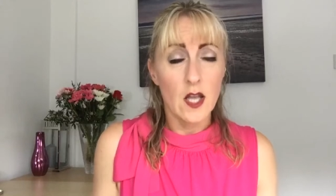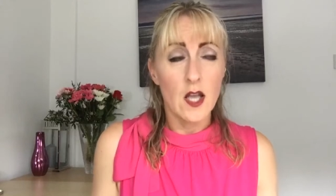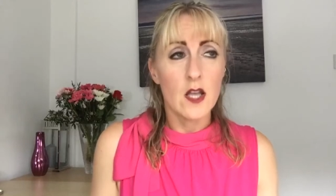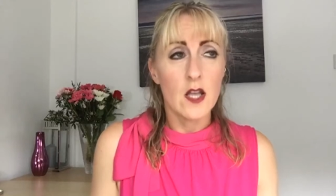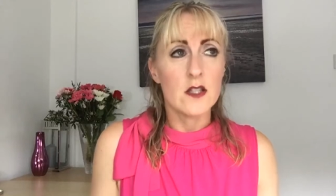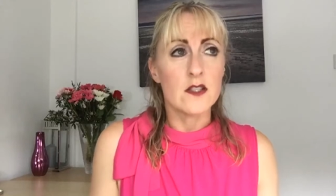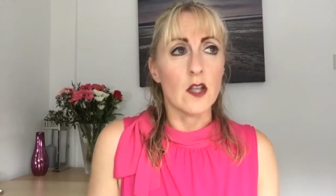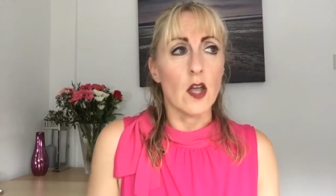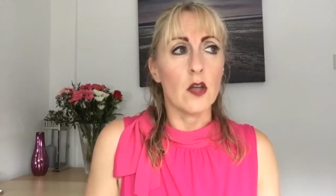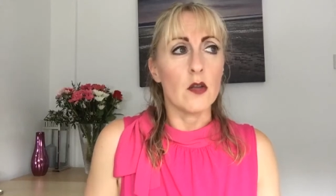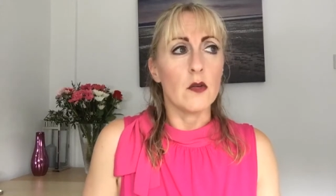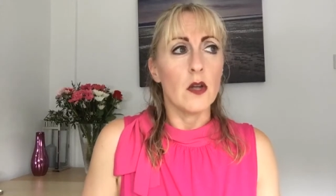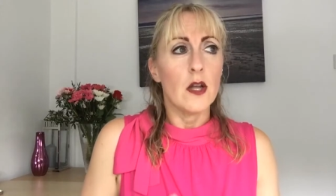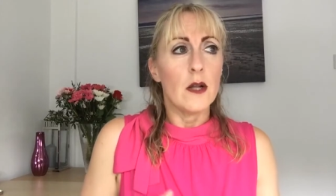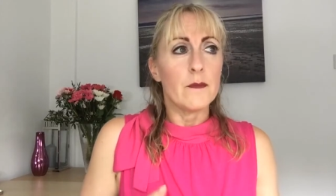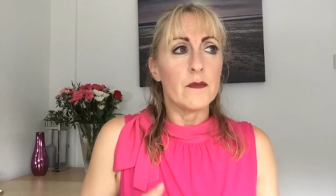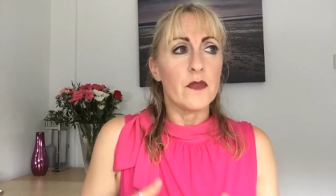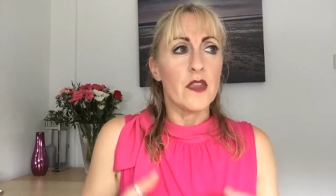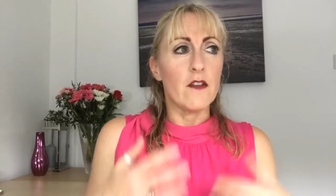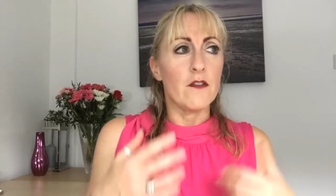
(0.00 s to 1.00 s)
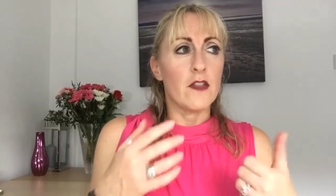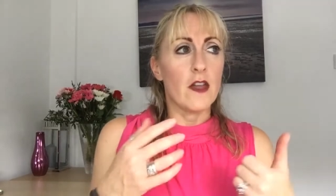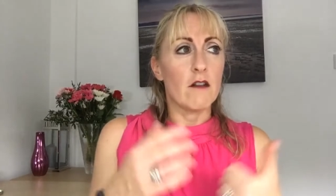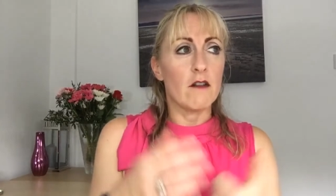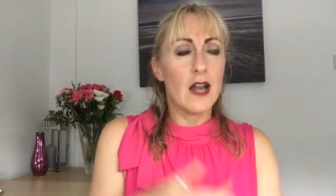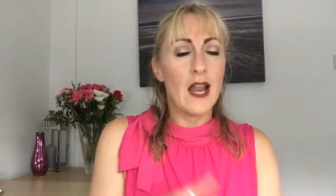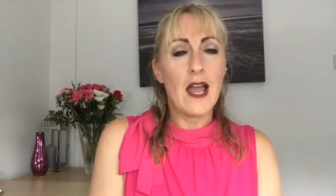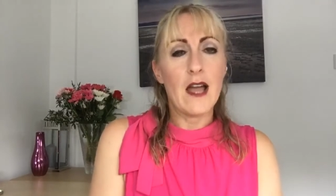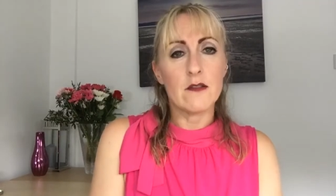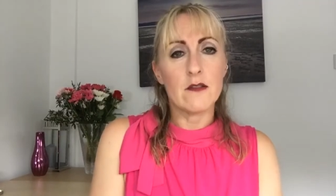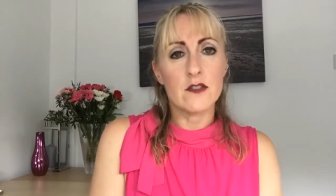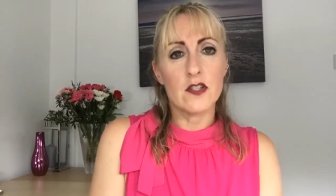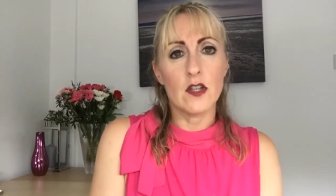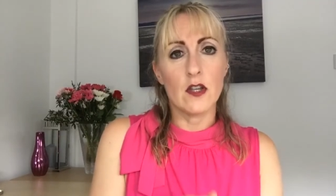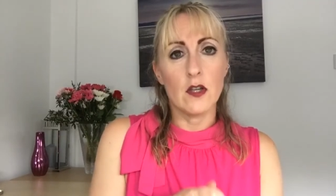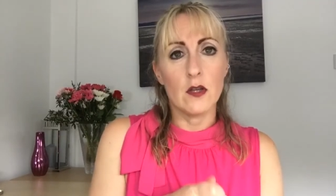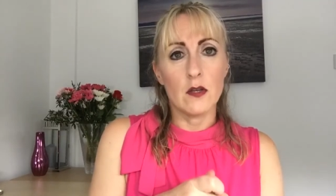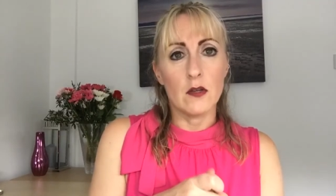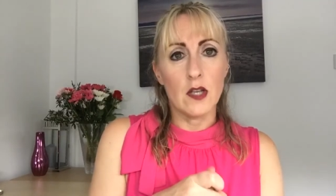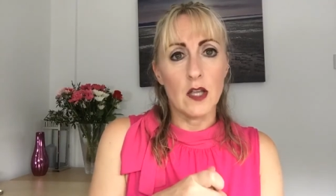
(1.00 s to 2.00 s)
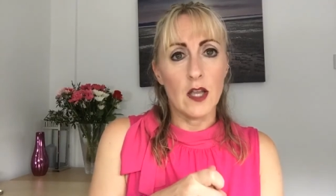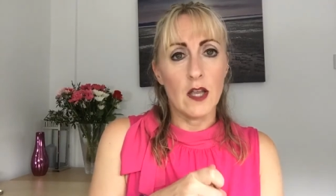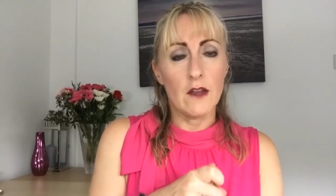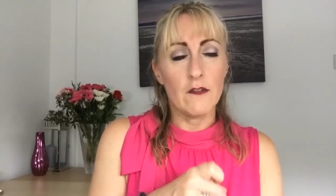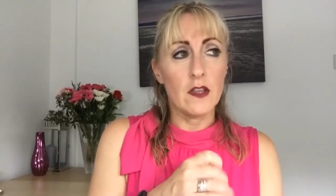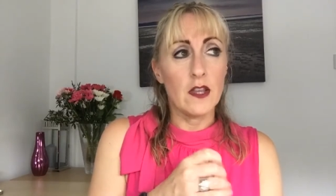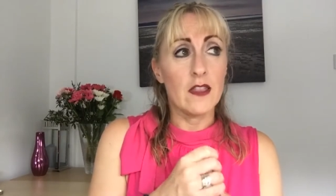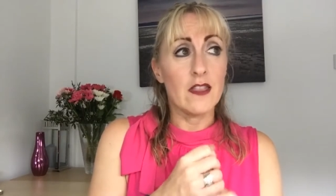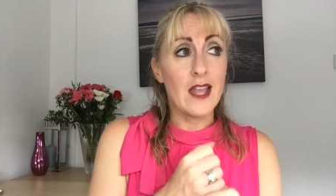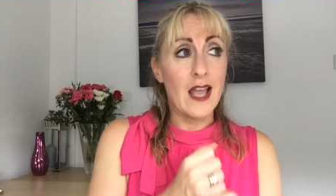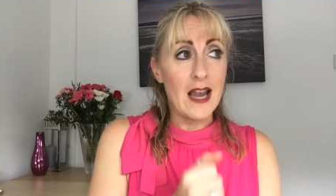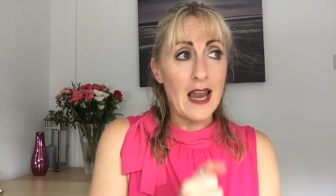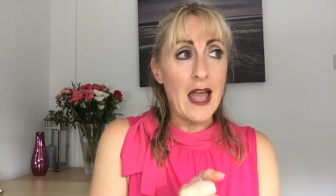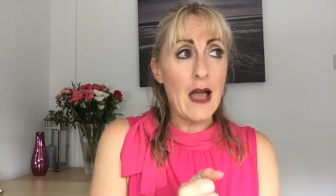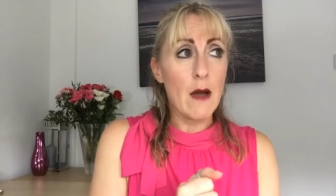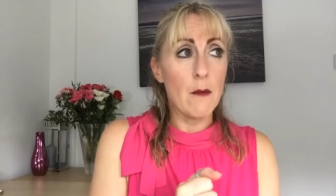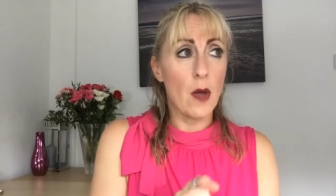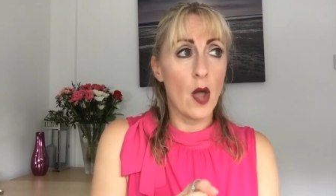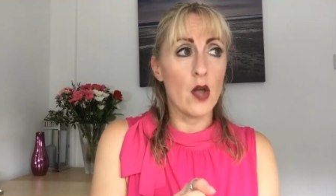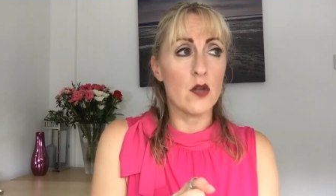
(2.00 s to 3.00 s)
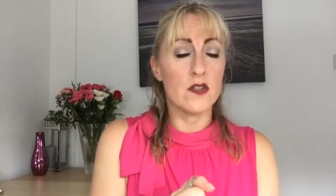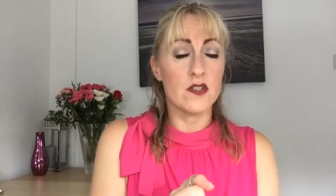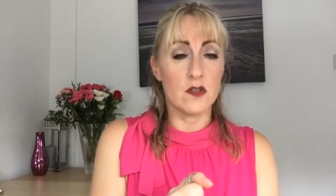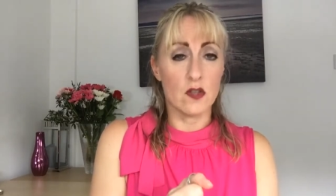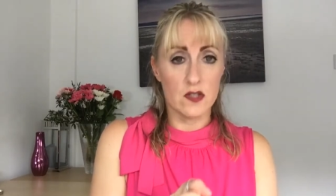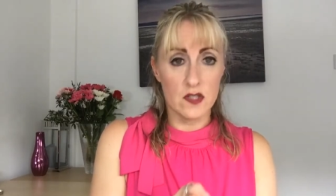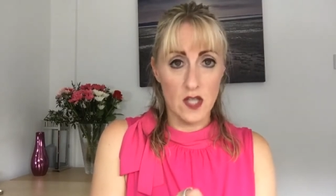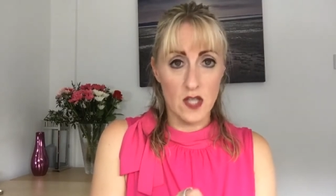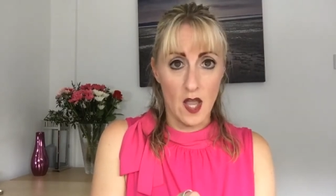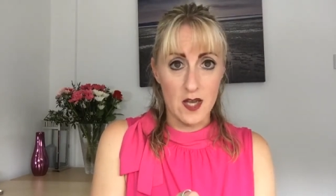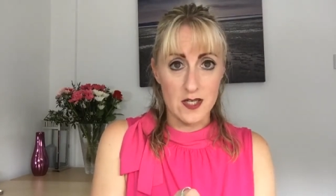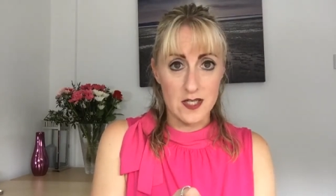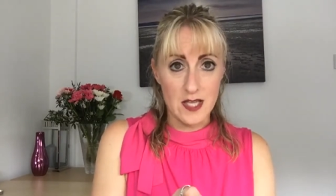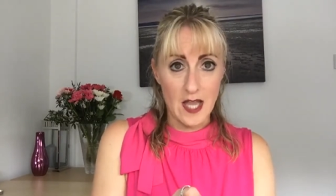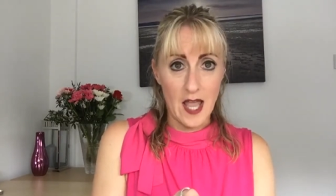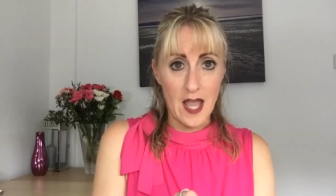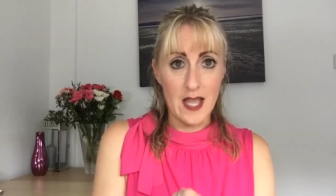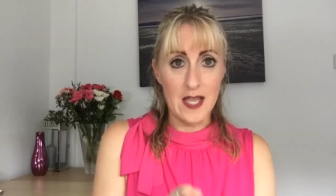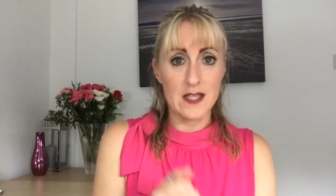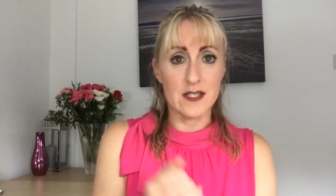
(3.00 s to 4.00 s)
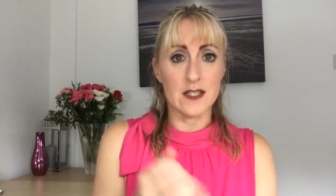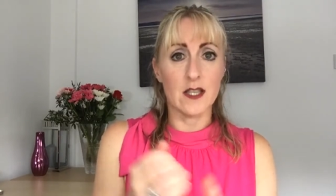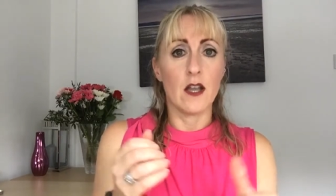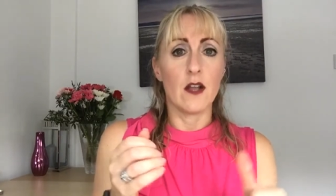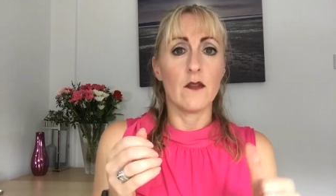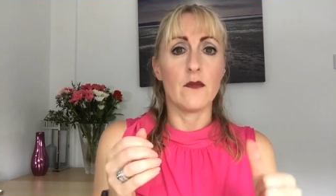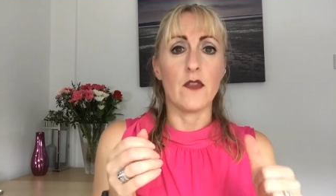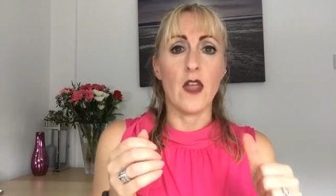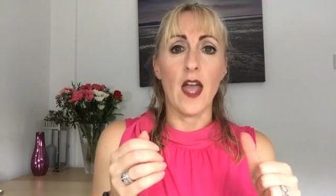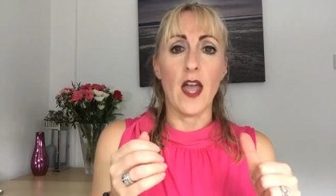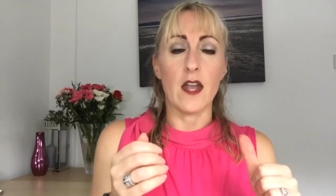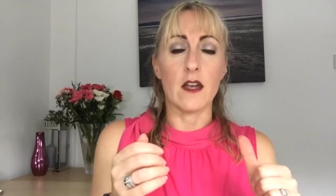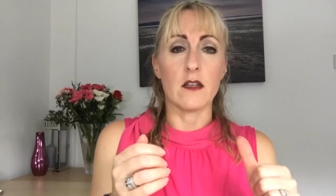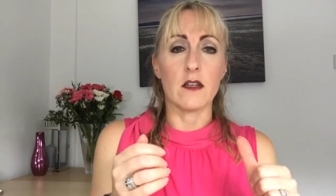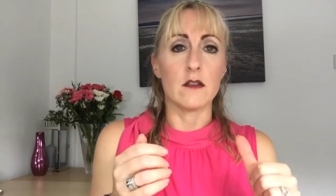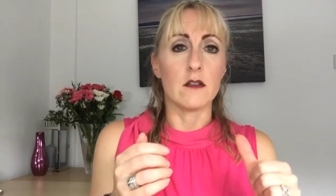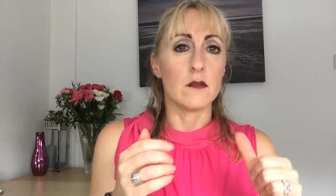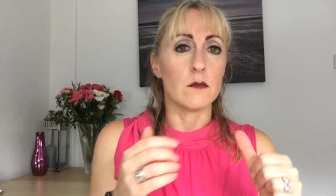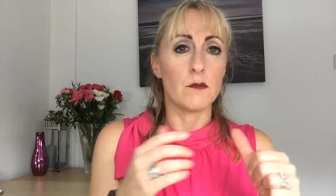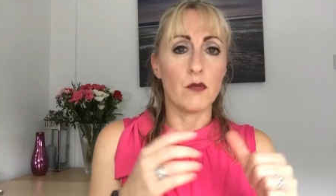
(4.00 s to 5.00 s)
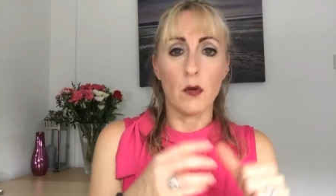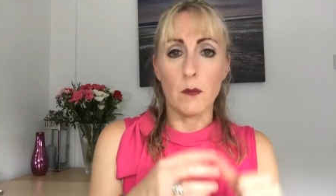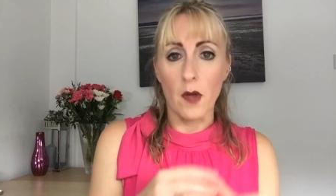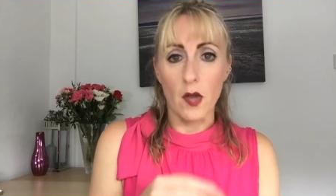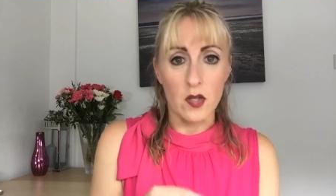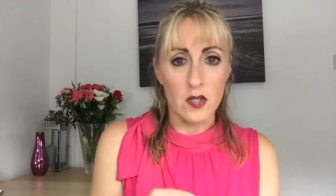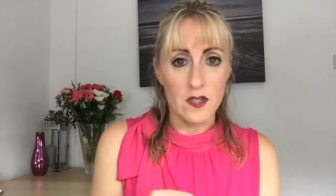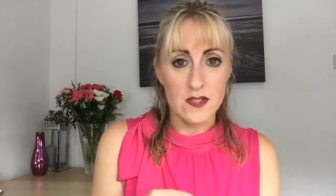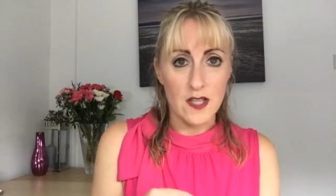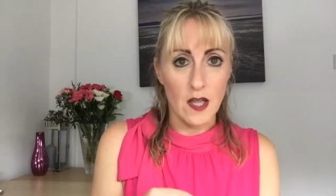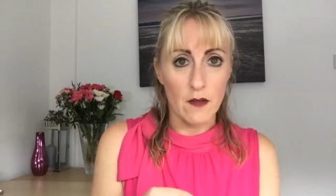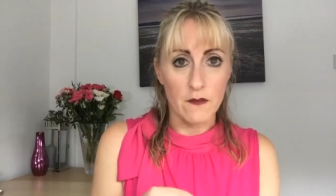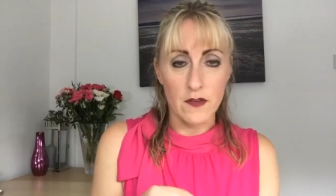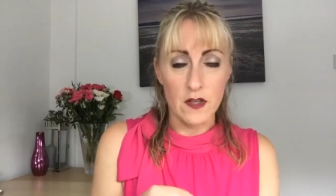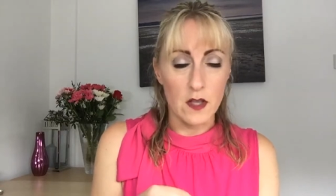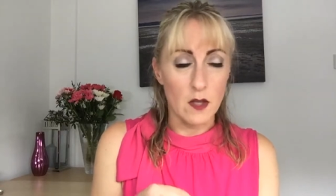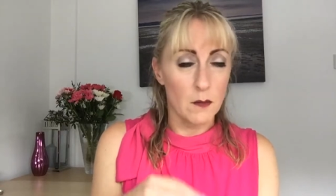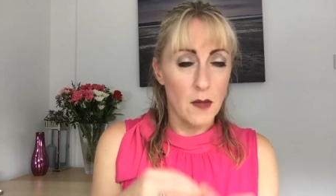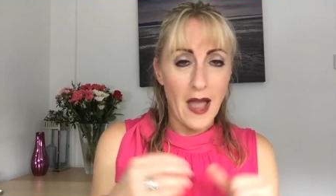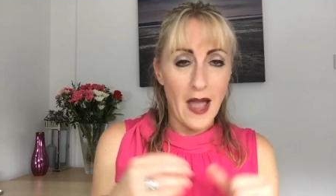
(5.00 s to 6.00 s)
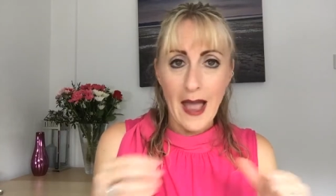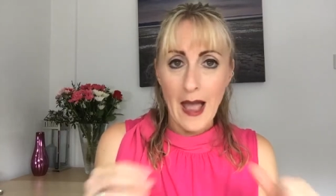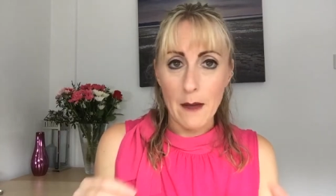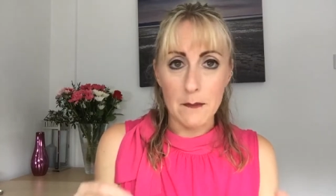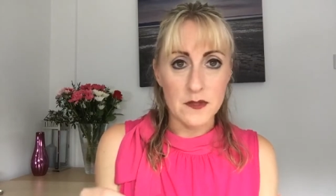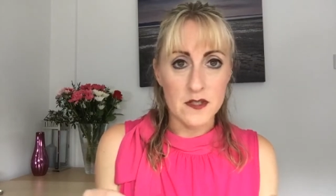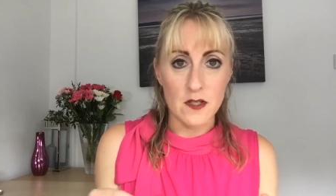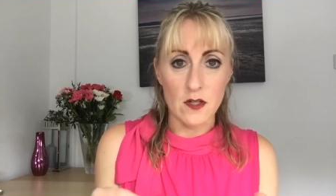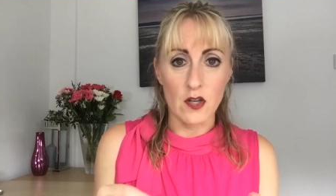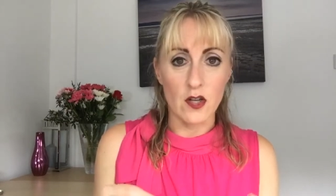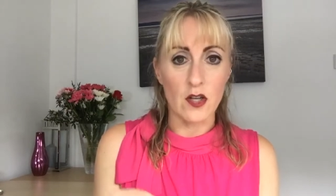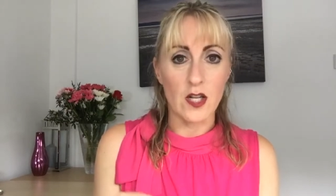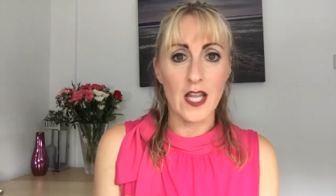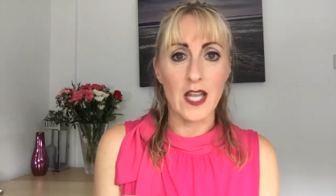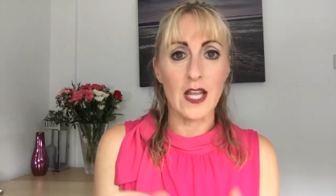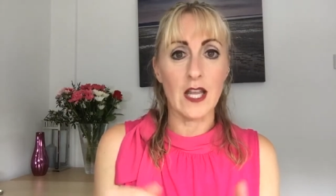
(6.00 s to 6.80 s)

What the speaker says: So if they allow posts on certain days, then promote yourself in them, absolutely.